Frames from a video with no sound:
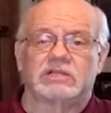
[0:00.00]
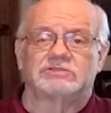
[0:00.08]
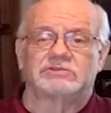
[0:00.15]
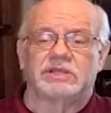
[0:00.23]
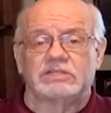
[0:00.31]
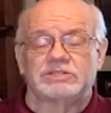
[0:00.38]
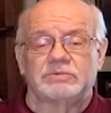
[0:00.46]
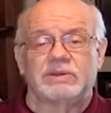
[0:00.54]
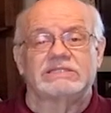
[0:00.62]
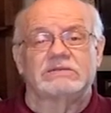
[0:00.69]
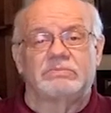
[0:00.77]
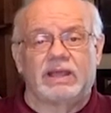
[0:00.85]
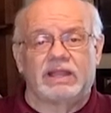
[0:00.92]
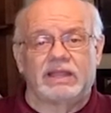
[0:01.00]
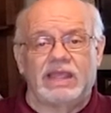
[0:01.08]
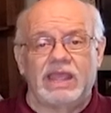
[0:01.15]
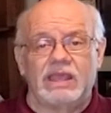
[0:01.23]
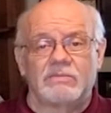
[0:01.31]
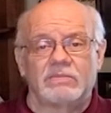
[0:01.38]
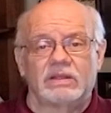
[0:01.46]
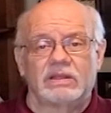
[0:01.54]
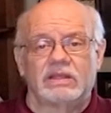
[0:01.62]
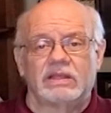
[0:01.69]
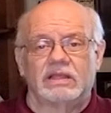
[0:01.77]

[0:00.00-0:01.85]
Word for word: country. She went to Bellingham,